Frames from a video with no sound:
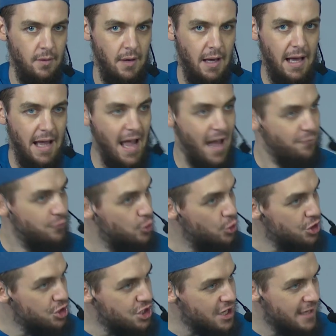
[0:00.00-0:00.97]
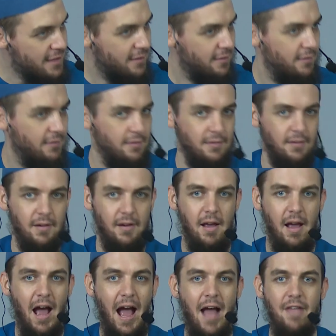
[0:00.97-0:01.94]
I have good jinn,
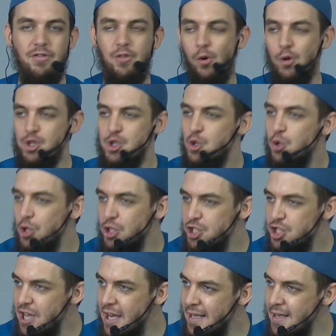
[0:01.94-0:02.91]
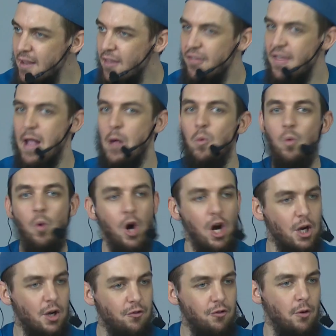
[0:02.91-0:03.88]
and those good jinn, they
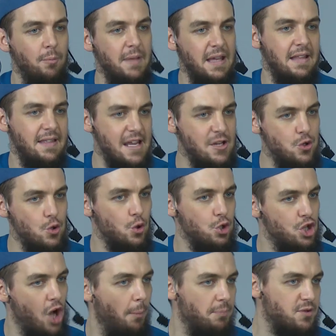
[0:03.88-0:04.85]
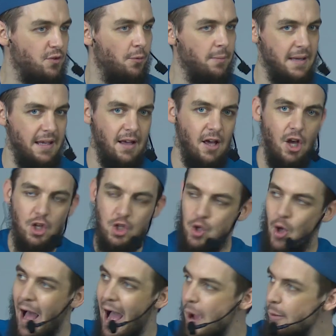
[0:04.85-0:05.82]
work for me, they do jobs for me.
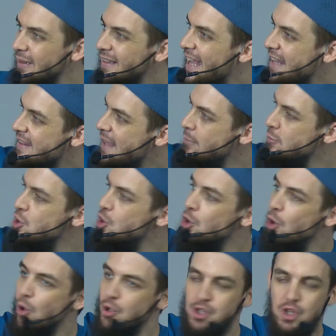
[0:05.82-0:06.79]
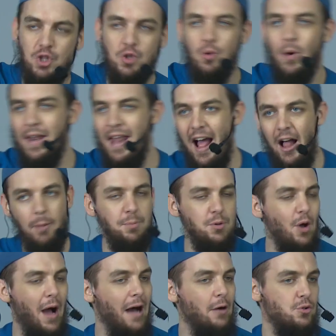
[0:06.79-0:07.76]
So I will get them to go to you and help
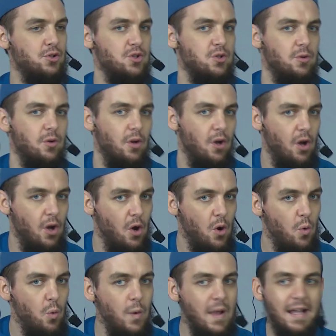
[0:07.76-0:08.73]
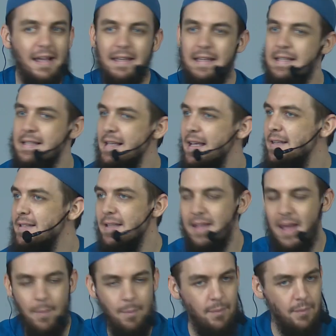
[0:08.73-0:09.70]
you out. We're going to say to
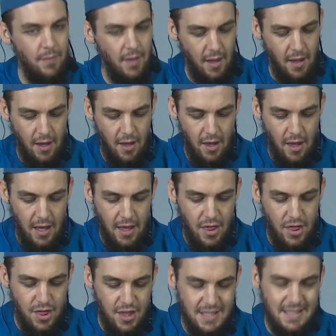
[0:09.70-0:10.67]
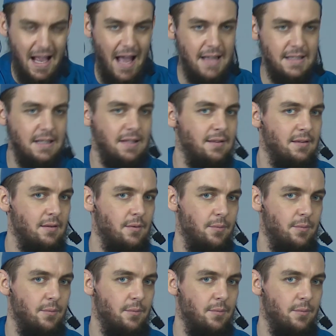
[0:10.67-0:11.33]
them this hadith,